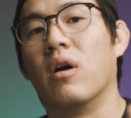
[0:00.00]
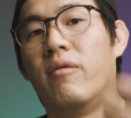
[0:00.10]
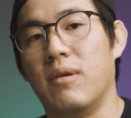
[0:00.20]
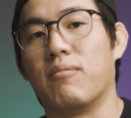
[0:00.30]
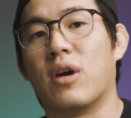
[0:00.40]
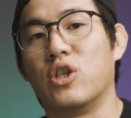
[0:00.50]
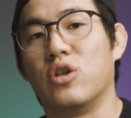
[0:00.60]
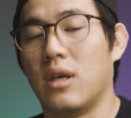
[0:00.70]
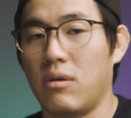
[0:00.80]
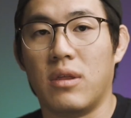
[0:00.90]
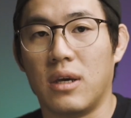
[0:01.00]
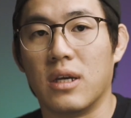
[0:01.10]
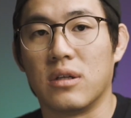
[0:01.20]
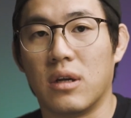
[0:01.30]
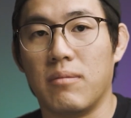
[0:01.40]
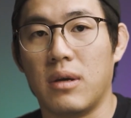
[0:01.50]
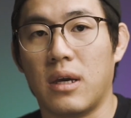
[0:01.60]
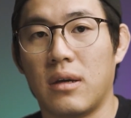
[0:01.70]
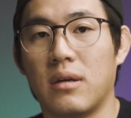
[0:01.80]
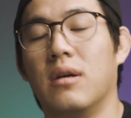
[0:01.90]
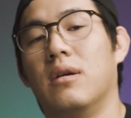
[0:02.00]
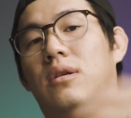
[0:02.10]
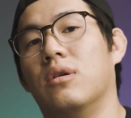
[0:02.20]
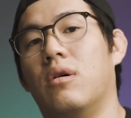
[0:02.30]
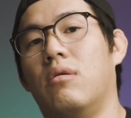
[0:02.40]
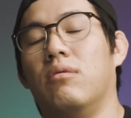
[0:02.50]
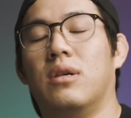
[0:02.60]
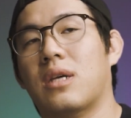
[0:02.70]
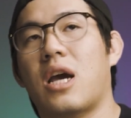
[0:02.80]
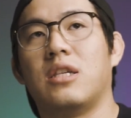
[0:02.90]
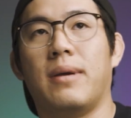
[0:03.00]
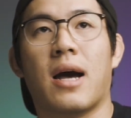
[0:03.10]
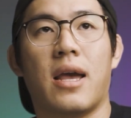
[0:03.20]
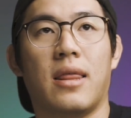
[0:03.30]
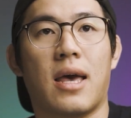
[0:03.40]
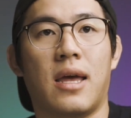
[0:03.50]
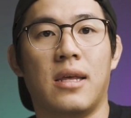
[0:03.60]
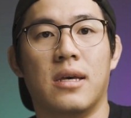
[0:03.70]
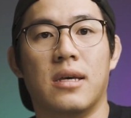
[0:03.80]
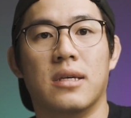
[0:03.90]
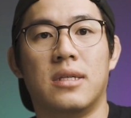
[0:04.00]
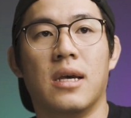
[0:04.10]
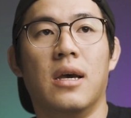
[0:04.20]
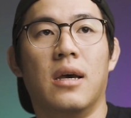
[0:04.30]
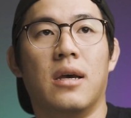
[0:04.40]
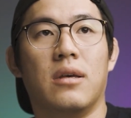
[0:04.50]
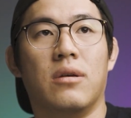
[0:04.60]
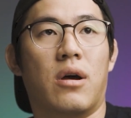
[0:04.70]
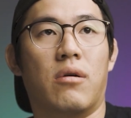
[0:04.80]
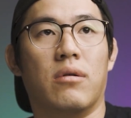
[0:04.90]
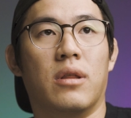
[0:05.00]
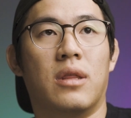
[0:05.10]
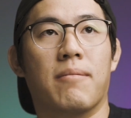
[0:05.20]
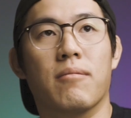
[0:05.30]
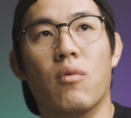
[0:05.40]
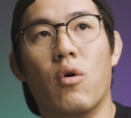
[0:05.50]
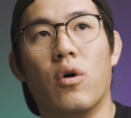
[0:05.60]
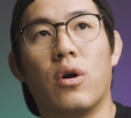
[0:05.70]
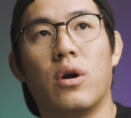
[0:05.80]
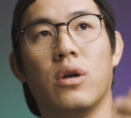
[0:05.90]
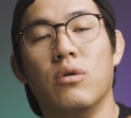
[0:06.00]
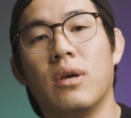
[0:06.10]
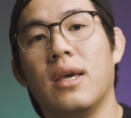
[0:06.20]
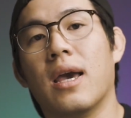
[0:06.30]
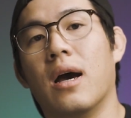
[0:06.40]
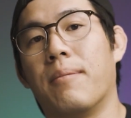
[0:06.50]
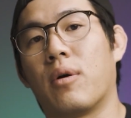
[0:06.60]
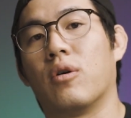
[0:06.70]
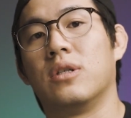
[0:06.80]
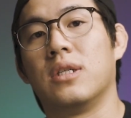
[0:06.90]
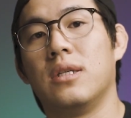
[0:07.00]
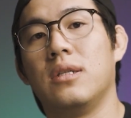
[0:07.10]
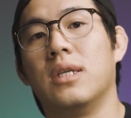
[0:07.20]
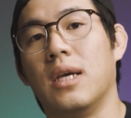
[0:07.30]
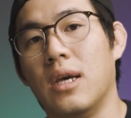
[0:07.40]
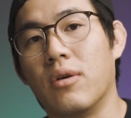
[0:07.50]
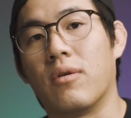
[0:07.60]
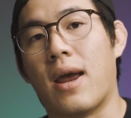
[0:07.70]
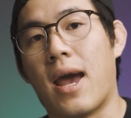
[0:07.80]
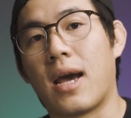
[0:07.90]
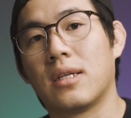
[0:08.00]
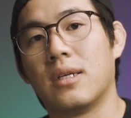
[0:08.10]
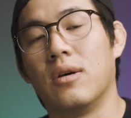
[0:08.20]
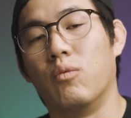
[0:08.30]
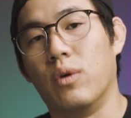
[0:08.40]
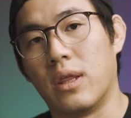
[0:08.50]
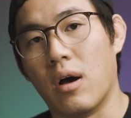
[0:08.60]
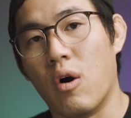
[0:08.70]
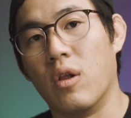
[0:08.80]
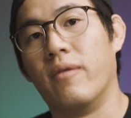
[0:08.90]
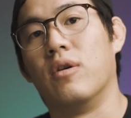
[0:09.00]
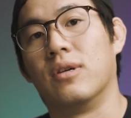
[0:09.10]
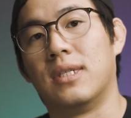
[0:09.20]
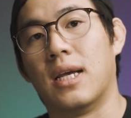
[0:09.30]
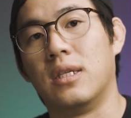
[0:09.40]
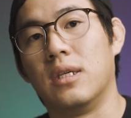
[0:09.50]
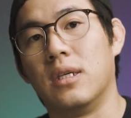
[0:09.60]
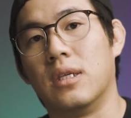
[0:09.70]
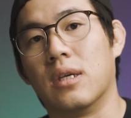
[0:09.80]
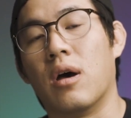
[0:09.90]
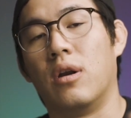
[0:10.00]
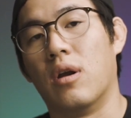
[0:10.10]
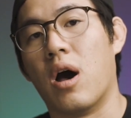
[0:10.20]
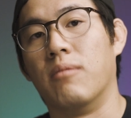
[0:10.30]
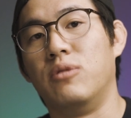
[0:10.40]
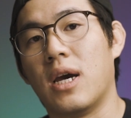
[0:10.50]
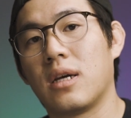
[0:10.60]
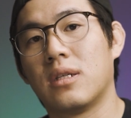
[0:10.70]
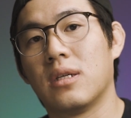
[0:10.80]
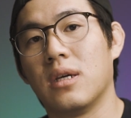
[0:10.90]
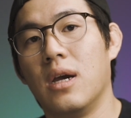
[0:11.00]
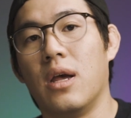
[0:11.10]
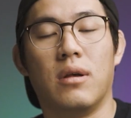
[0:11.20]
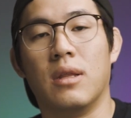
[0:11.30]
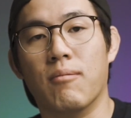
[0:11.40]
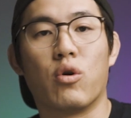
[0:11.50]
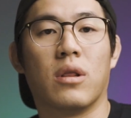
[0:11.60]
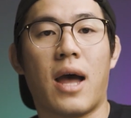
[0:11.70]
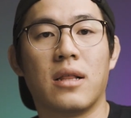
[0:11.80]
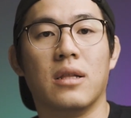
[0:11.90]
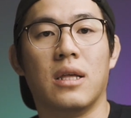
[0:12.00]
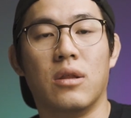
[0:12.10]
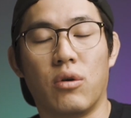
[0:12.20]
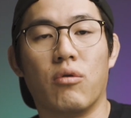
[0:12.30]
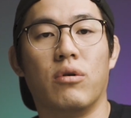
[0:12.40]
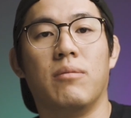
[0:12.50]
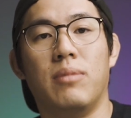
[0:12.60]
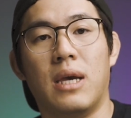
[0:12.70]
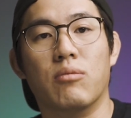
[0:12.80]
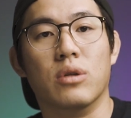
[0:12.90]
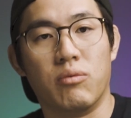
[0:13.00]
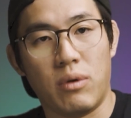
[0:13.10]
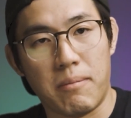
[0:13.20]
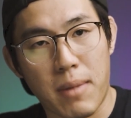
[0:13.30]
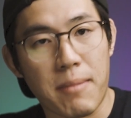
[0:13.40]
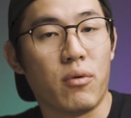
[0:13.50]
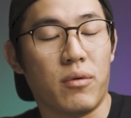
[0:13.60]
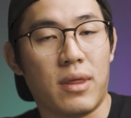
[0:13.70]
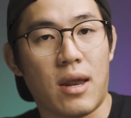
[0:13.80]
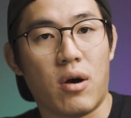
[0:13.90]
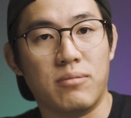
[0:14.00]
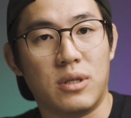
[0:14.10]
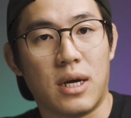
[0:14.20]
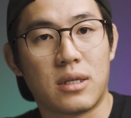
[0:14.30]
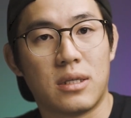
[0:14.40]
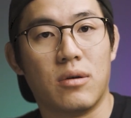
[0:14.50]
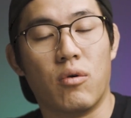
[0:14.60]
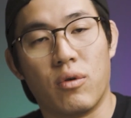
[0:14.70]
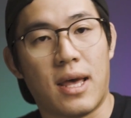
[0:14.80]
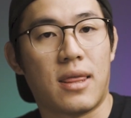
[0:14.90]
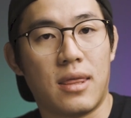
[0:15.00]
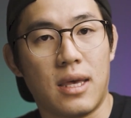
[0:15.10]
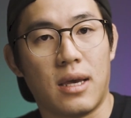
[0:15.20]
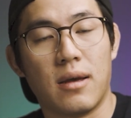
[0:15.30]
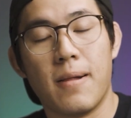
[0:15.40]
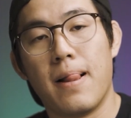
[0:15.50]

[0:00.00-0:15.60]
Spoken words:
of an impression than you think it's going to be. So the science behind that is, the more you can get a person to interact with all of their senses on an object, the more likely they're going to be able to remember that object or that thing.